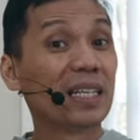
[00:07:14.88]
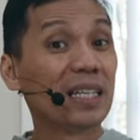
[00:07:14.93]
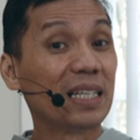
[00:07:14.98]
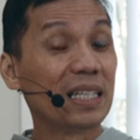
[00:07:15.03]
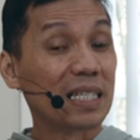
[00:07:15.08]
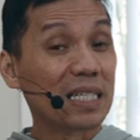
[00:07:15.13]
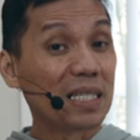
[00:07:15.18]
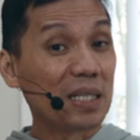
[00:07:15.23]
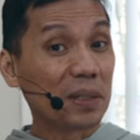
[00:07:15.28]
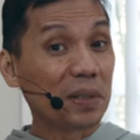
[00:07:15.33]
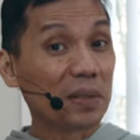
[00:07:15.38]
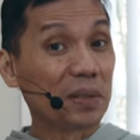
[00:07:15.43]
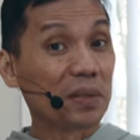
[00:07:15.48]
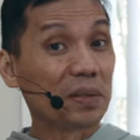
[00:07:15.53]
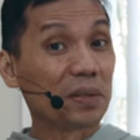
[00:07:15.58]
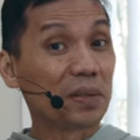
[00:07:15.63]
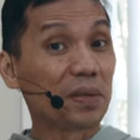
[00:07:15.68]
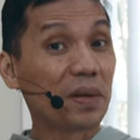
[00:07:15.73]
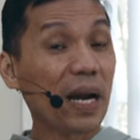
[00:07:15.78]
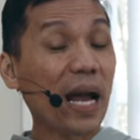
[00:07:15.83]
is to
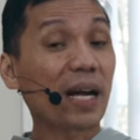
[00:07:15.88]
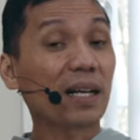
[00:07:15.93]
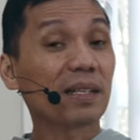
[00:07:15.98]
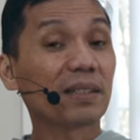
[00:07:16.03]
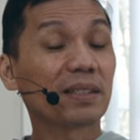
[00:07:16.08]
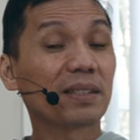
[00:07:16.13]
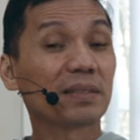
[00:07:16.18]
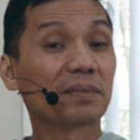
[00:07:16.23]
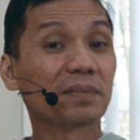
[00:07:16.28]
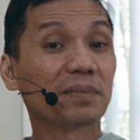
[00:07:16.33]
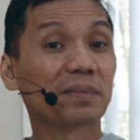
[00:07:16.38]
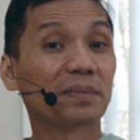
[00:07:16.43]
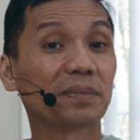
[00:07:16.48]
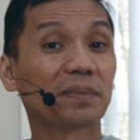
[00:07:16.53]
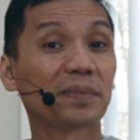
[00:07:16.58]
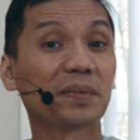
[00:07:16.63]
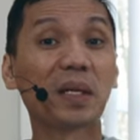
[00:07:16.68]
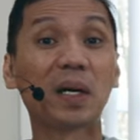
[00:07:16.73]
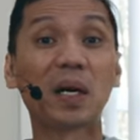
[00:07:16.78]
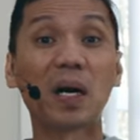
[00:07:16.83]
contract,
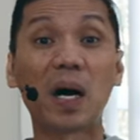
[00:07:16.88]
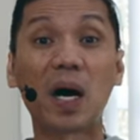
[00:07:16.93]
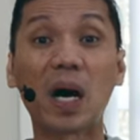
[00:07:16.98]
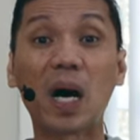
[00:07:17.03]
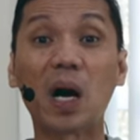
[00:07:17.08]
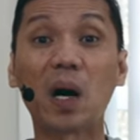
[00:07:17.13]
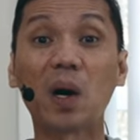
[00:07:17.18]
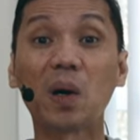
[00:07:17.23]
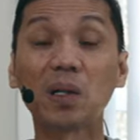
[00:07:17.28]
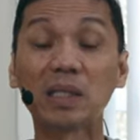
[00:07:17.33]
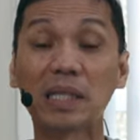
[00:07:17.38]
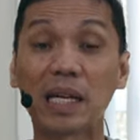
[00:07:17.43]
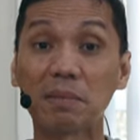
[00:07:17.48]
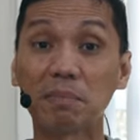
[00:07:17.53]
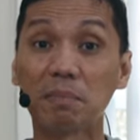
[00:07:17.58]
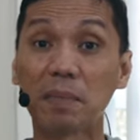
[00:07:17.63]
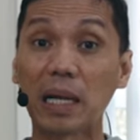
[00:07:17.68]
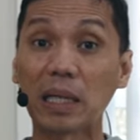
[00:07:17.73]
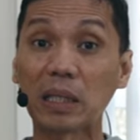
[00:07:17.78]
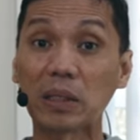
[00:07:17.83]
hold
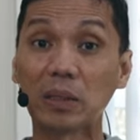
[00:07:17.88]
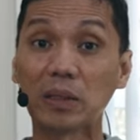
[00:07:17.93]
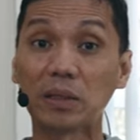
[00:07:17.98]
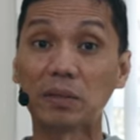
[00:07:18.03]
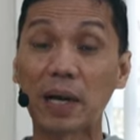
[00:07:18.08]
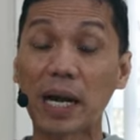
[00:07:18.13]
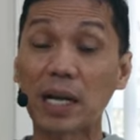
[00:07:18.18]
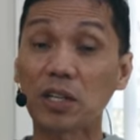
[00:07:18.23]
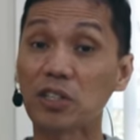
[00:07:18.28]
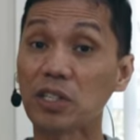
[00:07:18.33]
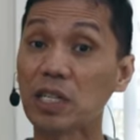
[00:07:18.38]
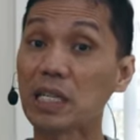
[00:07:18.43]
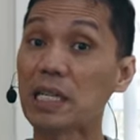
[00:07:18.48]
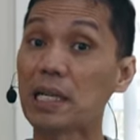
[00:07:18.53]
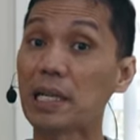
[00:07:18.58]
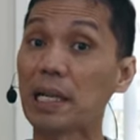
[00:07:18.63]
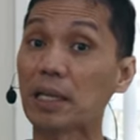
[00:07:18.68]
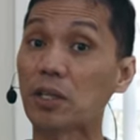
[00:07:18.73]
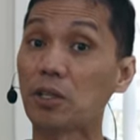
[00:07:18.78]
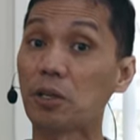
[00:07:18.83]
that mild
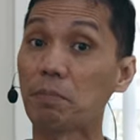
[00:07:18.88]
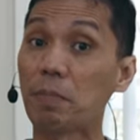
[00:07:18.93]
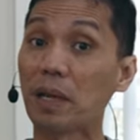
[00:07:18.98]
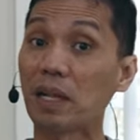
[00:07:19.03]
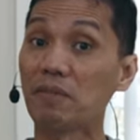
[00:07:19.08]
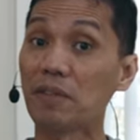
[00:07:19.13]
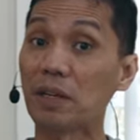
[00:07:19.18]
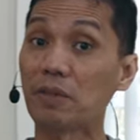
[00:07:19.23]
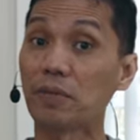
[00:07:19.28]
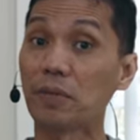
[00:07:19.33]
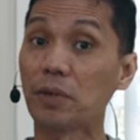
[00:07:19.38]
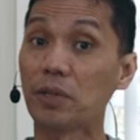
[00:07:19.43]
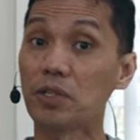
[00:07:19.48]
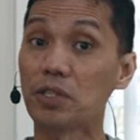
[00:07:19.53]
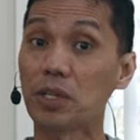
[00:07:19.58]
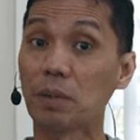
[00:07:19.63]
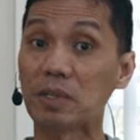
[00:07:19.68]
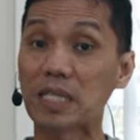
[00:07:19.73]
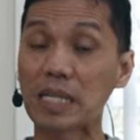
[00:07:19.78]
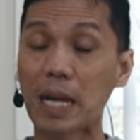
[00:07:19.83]
contraction like your pelvic floor
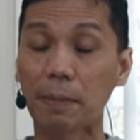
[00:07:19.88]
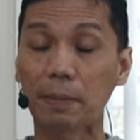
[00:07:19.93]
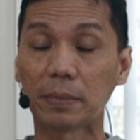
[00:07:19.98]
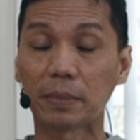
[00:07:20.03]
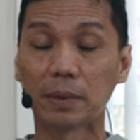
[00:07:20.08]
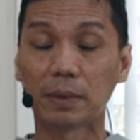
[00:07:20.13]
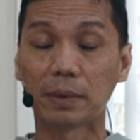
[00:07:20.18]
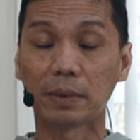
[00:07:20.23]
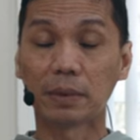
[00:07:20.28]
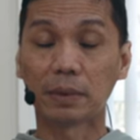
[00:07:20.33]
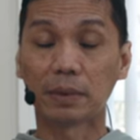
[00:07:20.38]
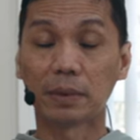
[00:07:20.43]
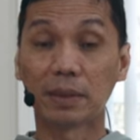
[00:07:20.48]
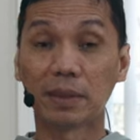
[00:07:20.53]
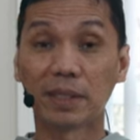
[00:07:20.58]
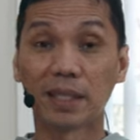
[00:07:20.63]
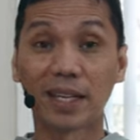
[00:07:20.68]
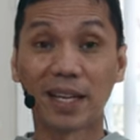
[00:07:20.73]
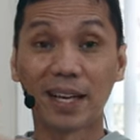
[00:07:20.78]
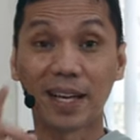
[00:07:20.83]
jumps up,
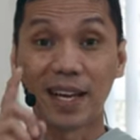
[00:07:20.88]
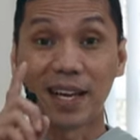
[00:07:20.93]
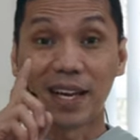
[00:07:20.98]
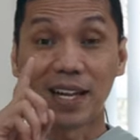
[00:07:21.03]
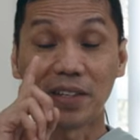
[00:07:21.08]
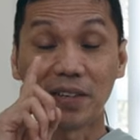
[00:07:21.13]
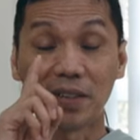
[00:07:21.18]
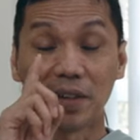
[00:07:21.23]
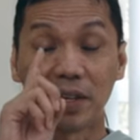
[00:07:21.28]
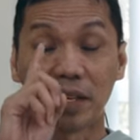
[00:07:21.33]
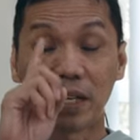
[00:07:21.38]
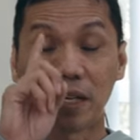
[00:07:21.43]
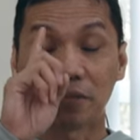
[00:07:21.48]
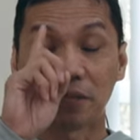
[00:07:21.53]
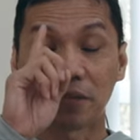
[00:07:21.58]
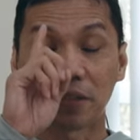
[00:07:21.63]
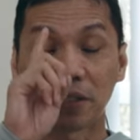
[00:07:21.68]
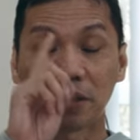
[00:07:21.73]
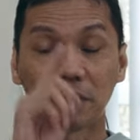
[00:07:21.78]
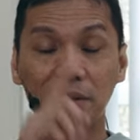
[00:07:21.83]
and then you
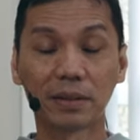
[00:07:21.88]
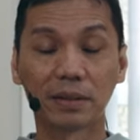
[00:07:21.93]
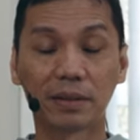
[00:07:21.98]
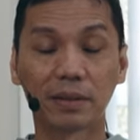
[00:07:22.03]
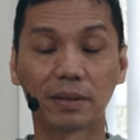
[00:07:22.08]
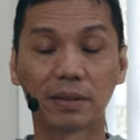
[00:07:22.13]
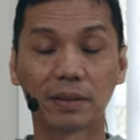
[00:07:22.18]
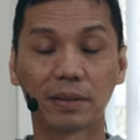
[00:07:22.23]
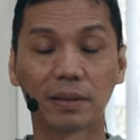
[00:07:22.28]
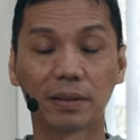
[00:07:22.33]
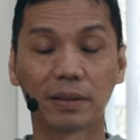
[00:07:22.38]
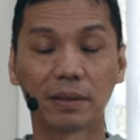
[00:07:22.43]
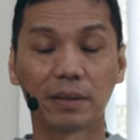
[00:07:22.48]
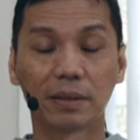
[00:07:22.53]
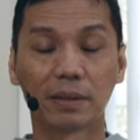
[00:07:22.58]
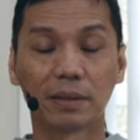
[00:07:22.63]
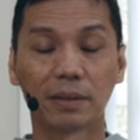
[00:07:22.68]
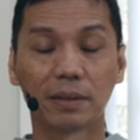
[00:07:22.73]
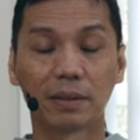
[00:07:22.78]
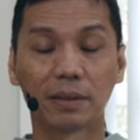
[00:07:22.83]
lift
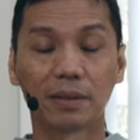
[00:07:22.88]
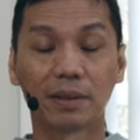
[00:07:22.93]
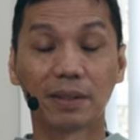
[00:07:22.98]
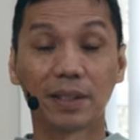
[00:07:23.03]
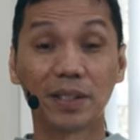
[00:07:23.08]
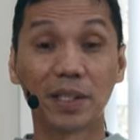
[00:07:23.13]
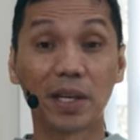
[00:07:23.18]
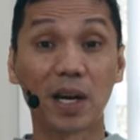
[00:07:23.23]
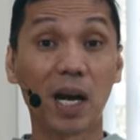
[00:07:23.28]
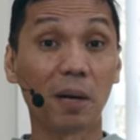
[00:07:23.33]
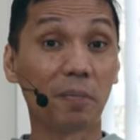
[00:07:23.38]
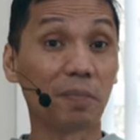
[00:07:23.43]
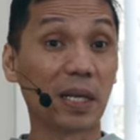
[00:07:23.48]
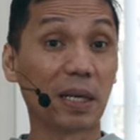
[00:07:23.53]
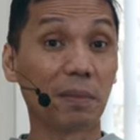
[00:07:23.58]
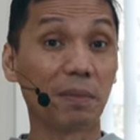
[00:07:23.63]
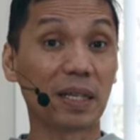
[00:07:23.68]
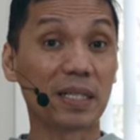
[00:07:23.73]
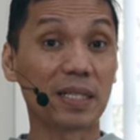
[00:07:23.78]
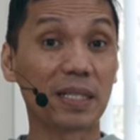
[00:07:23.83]
your
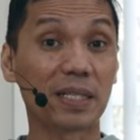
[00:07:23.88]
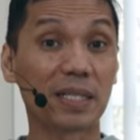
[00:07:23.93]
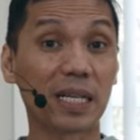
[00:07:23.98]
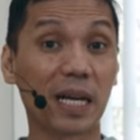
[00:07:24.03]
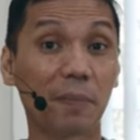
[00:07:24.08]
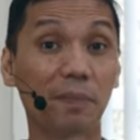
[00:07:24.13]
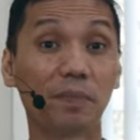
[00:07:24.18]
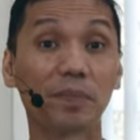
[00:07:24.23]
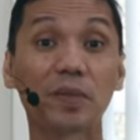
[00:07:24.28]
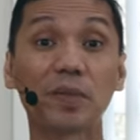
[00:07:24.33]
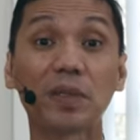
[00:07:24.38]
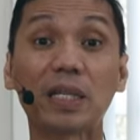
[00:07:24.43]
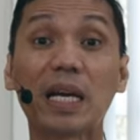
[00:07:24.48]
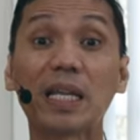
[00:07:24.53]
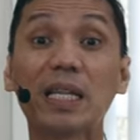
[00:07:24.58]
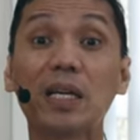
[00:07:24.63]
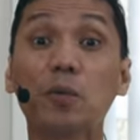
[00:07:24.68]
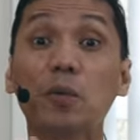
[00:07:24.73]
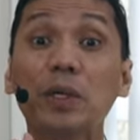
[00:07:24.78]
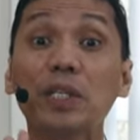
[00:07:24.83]
optic muscles up
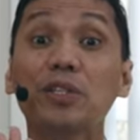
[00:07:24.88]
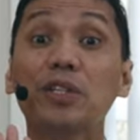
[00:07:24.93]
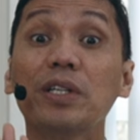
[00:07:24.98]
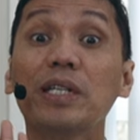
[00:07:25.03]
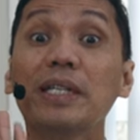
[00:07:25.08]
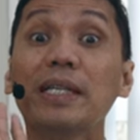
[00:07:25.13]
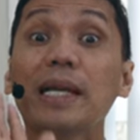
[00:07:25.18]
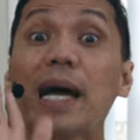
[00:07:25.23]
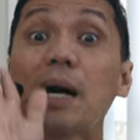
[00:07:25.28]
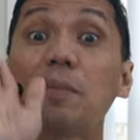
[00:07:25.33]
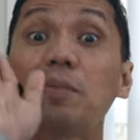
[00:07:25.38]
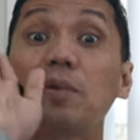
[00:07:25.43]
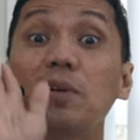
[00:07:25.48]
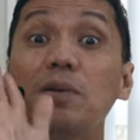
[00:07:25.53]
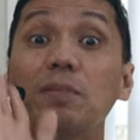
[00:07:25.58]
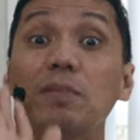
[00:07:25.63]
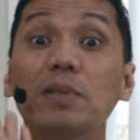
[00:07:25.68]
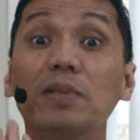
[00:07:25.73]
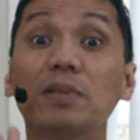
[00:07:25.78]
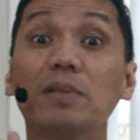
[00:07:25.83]
together with your
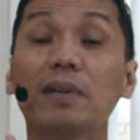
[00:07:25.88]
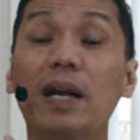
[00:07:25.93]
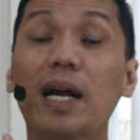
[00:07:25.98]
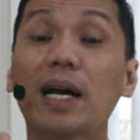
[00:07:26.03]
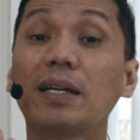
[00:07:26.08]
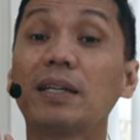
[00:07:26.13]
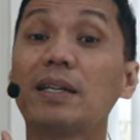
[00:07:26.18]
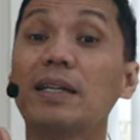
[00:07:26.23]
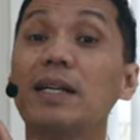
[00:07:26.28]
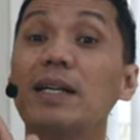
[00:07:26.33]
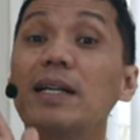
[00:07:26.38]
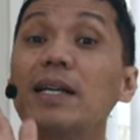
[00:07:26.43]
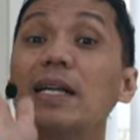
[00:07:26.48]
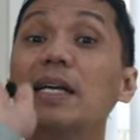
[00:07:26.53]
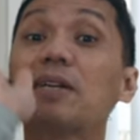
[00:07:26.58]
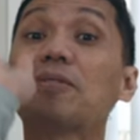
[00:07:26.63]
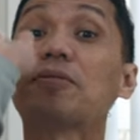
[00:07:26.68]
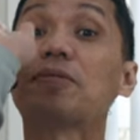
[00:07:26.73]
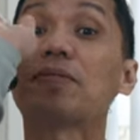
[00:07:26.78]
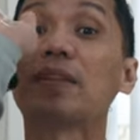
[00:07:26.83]
Nabhu Mudra,
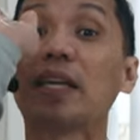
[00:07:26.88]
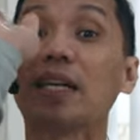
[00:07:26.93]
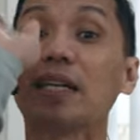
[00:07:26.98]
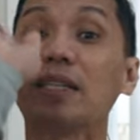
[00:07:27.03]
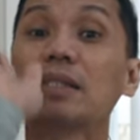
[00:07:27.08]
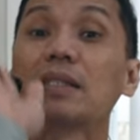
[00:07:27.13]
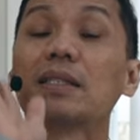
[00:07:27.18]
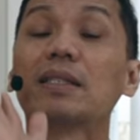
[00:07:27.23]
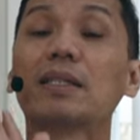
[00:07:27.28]
lifting